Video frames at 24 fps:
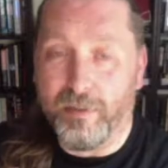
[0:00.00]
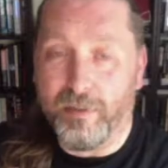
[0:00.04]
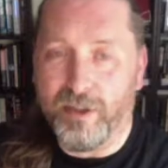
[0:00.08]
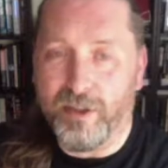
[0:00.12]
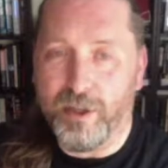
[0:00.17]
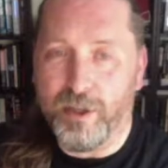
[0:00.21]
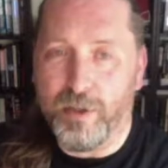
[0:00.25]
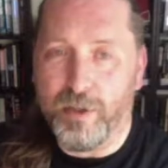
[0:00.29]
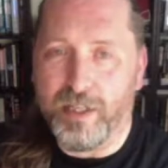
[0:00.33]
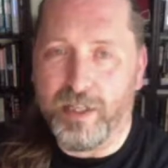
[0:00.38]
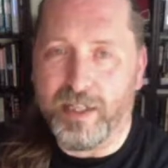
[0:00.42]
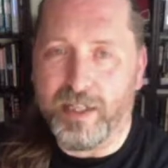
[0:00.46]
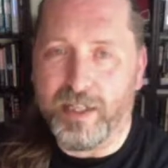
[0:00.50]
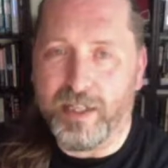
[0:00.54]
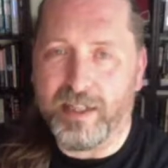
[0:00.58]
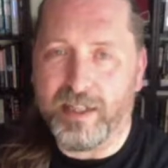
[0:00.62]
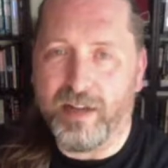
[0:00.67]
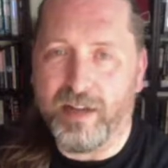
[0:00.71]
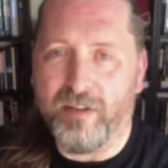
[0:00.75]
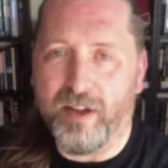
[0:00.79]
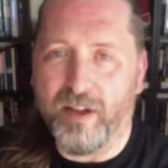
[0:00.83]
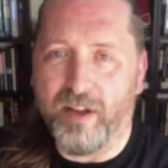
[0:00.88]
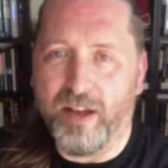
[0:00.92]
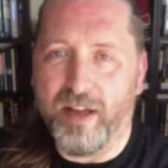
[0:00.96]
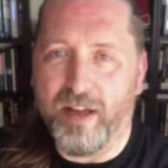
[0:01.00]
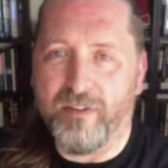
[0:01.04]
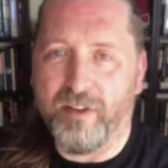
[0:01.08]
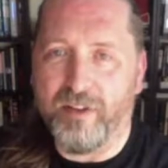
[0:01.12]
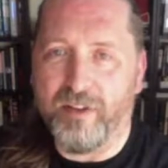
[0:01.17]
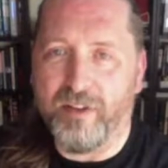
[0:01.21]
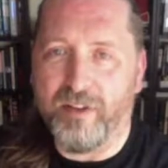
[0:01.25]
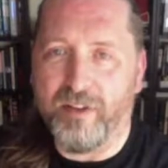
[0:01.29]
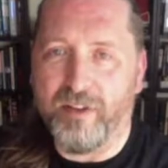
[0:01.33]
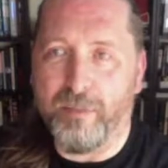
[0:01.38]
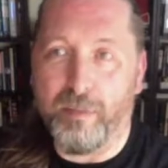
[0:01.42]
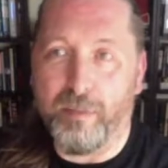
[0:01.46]
produce stuff like that
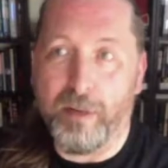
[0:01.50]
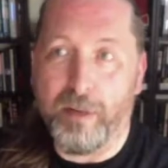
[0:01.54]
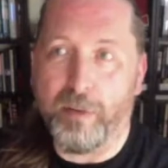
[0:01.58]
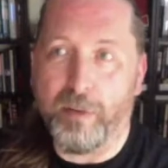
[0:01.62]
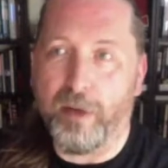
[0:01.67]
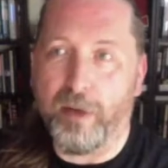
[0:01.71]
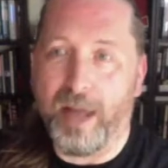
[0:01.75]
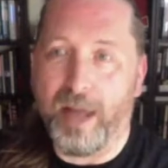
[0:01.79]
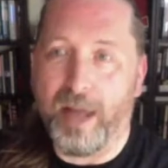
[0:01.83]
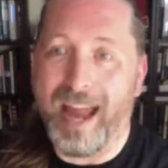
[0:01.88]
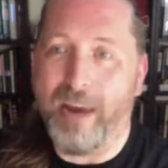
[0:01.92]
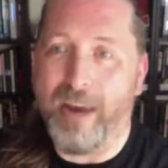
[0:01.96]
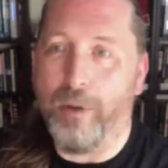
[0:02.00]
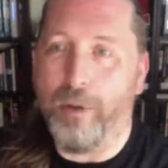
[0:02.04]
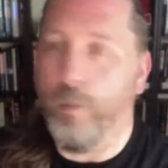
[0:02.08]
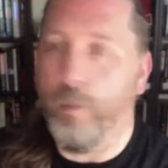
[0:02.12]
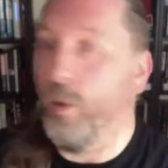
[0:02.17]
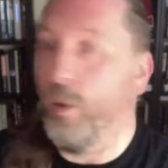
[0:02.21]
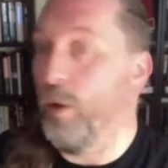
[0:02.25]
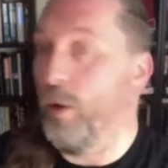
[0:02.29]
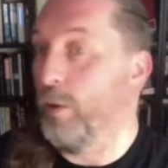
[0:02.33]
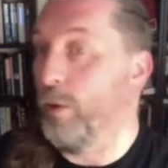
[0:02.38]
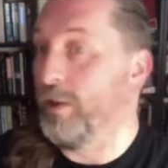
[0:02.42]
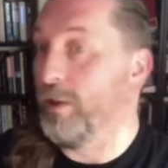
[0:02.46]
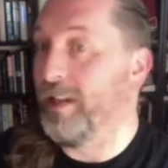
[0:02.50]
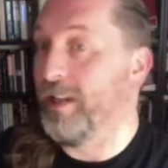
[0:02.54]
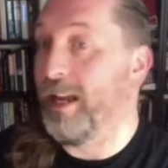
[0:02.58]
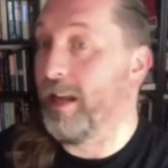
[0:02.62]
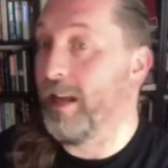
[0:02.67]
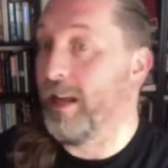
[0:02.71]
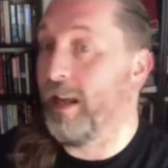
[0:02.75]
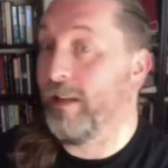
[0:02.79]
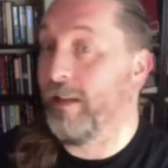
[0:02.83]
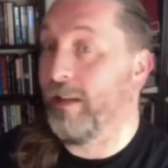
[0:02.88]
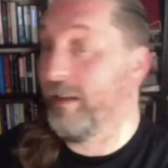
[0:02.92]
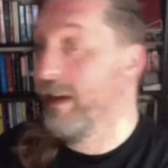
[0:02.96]
for people to hang on walls, and
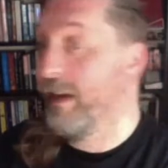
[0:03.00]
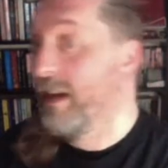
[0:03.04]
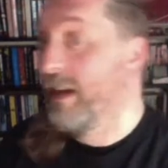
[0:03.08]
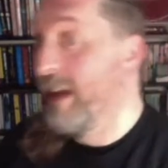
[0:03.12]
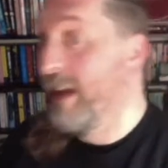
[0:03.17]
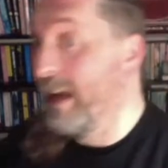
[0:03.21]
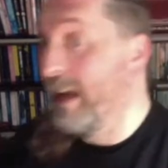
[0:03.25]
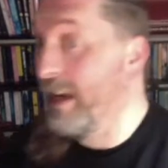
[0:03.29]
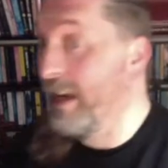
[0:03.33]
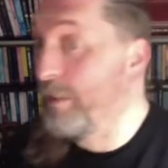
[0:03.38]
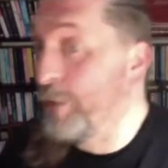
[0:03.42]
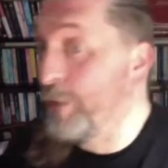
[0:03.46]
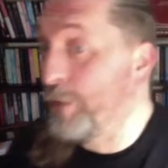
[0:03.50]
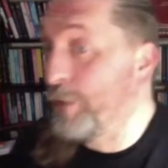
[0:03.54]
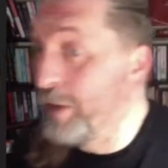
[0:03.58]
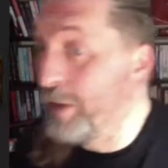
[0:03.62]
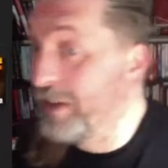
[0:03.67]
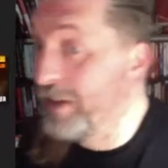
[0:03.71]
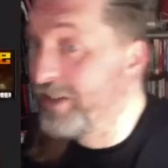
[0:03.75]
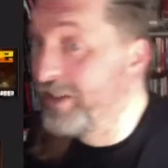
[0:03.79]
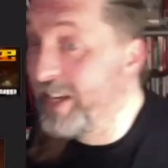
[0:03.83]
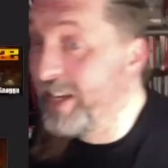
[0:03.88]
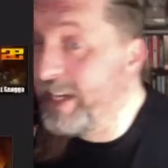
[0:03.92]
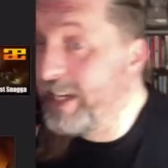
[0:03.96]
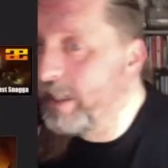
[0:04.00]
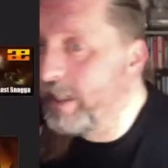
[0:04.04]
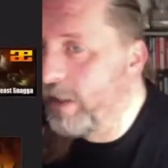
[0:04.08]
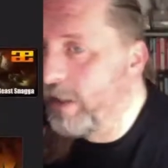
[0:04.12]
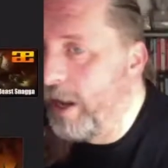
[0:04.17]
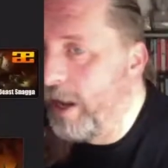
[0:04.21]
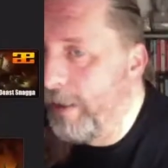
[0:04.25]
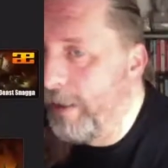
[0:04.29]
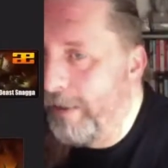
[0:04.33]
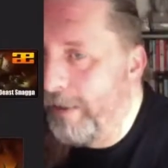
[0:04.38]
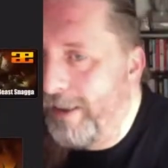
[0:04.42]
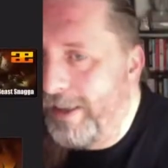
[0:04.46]
that's what you want to see is
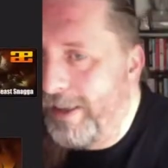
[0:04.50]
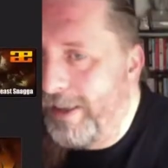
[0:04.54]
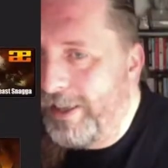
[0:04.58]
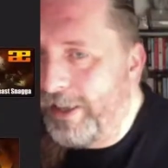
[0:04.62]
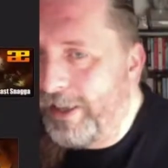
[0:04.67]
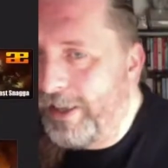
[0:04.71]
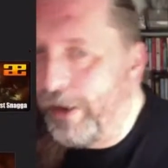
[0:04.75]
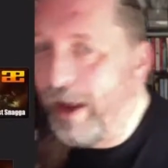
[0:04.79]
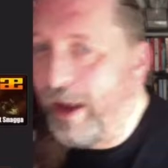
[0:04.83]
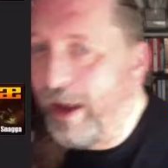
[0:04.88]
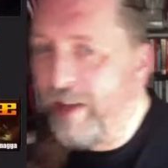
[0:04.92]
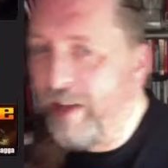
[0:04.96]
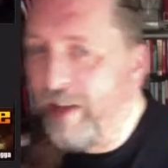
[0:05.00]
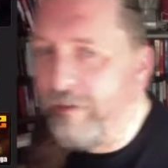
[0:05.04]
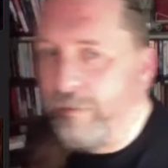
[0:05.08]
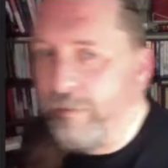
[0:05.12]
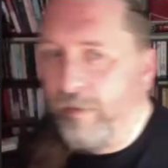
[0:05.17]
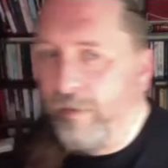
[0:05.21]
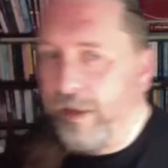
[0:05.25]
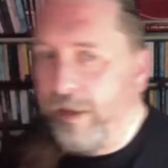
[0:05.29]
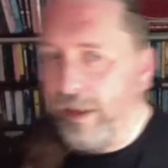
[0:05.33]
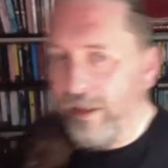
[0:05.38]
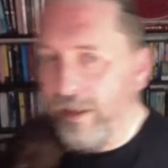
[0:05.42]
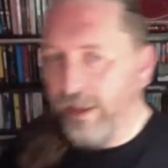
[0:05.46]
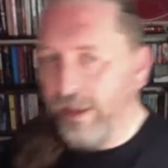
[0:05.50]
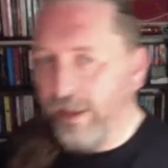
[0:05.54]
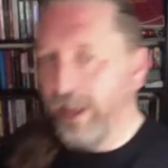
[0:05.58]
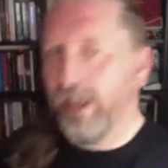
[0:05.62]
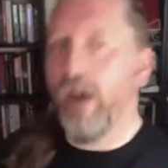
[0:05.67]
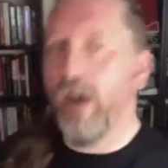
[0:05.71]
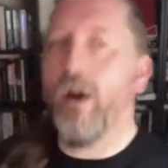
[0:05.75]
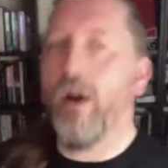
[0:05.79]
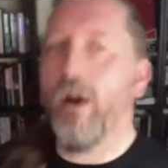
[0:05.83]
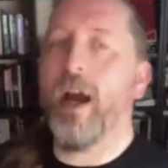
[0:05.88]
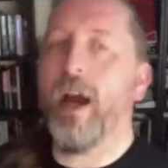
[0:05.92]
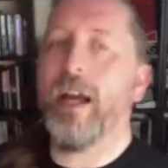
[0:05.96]
like have the
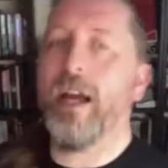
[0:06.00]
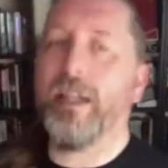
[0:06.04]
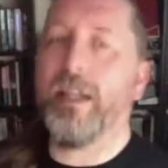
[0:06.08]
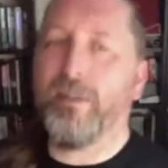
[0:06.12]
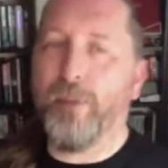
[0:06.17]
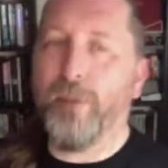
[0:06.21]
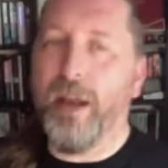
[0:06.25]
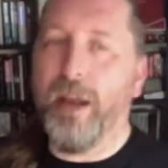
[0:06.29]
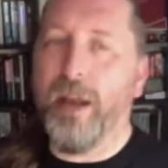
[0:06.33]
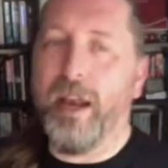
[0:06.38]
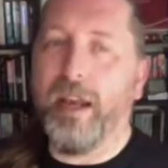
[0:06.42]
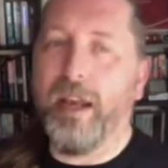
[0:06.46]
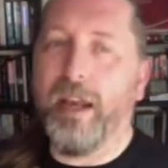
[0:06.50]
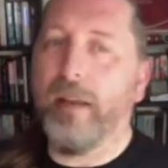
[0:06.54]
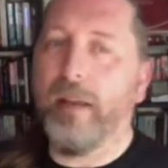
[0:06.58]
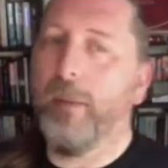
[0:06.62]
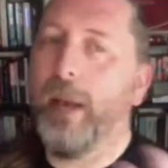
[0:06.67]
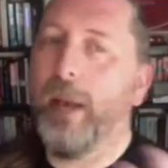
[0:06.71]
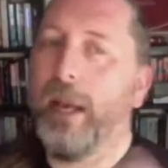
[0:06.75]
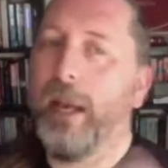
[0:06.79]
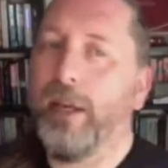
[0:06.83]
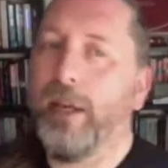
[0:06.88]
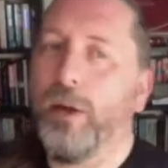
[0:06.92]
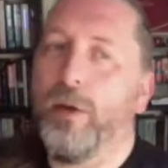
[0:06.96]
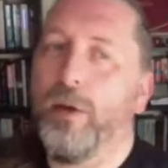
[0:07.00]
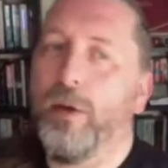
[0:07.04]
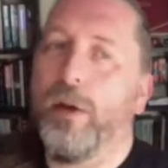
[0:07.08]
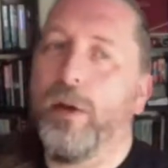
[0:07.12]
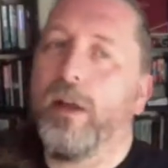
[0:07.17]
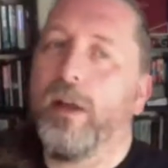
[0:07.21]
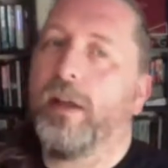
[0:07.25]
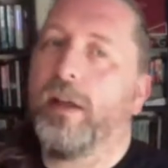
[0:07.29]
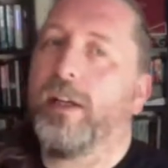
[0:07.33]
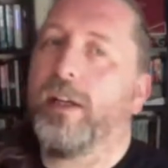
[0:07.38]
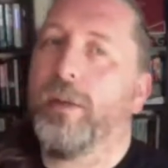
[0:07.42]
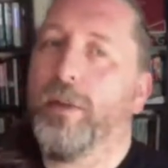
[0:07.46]
guys when they do
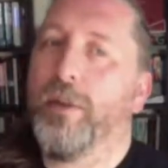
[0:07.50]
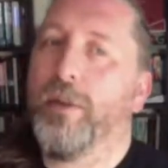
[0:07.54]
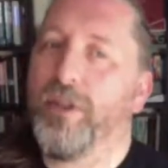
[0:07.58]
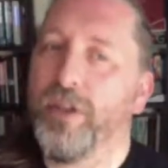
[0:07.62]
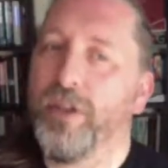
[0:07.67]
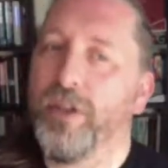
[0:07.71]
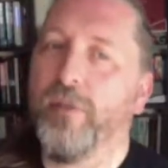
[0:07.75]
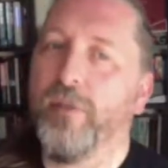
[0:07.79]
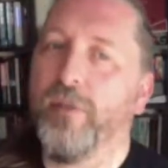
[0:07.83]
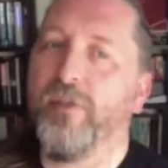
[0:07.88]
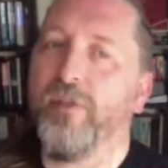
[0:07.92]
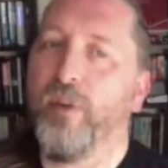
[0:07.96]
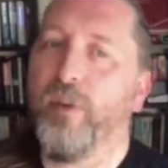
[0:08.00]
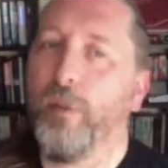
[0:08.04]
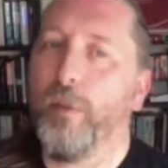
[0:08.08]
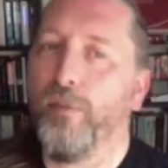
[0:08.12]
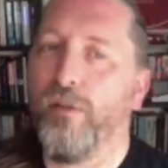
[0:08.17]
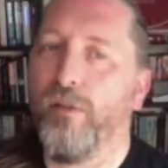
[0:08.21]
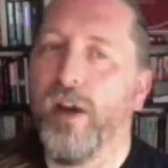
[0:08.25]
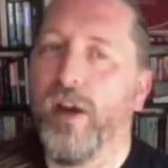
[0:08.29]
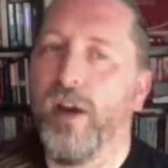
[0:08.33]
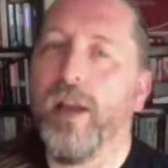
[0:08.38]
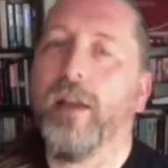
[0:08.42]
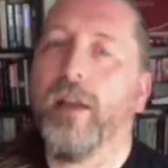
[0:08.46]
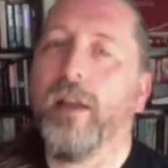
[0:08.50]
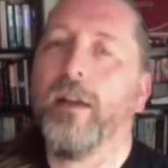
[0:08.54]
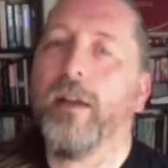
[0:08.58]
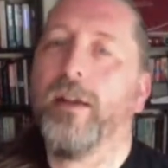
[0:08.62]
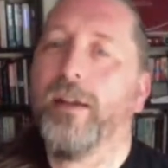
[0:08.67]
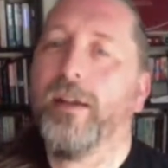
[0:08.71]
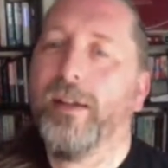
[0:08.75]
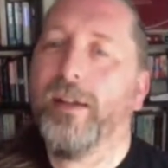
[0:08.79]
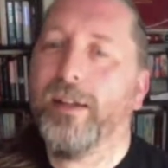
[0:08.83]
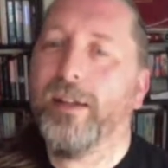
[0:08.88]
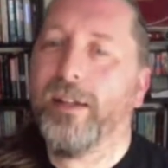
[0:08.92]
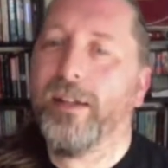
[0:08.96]
a commission them for a print,
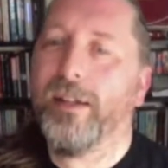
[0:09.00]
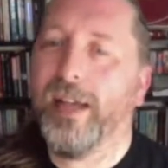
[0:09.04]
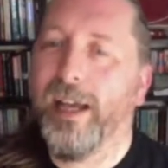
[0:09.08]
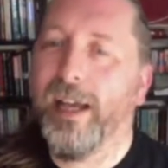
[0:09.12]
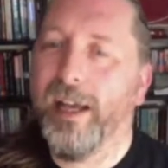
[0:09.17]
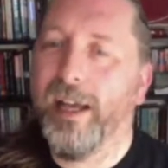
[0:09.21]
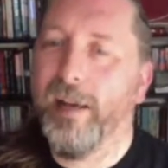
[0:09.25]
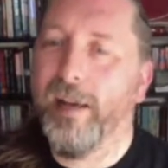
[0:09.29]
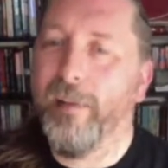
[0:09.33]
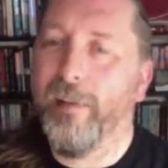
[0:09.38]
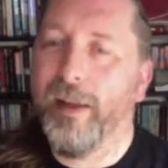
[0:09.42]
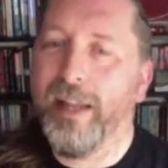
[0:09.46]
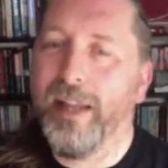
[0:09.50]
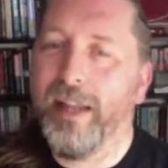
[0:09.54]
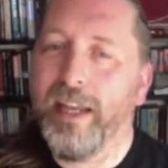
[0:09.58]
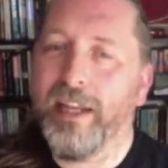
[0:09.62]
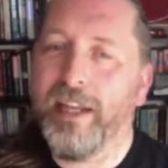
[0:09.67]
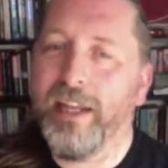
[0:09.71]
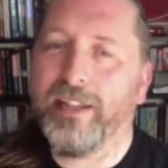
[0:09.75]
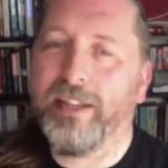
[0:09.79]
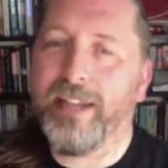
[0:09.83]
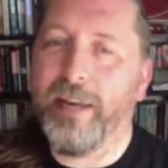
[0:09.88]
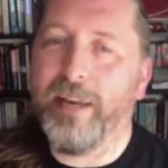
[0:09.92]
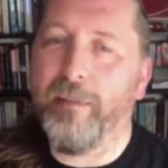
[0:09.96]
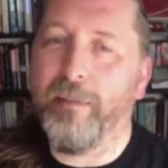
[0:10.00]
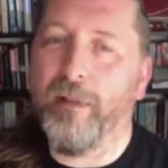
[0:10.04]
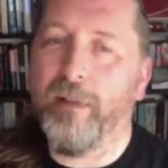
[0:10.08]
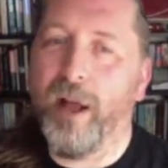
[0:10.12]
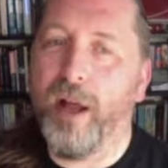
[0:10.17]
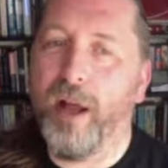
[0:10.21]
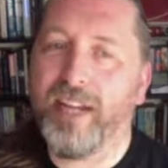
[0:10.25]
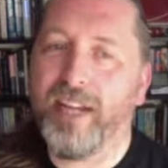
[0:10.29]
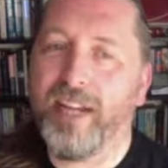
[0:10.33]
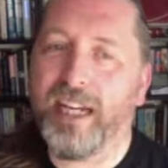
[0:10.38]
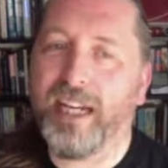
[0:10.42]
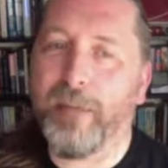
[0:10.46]
and then you see them
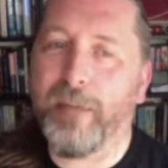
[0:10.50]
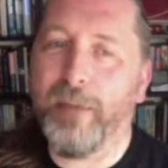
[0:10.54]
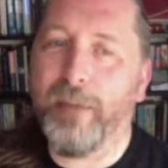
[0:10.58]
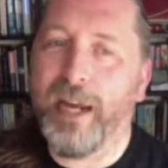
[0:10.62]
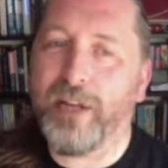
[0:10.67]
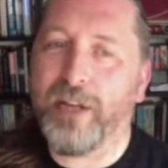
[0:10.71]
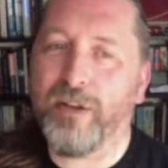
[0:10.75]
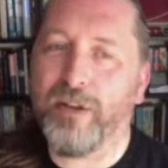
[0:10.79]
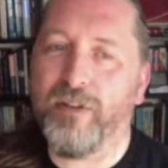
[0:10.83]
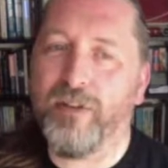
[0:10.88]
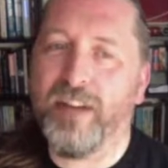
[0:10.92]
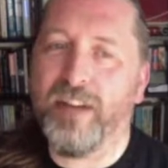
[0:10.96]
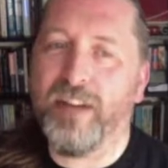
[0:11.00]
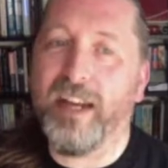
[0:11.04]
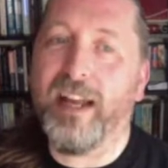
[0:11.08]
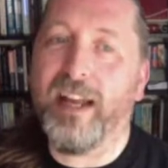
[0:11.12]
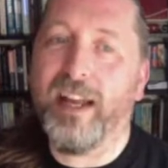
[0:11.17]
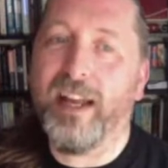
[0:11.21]
like take a picture of it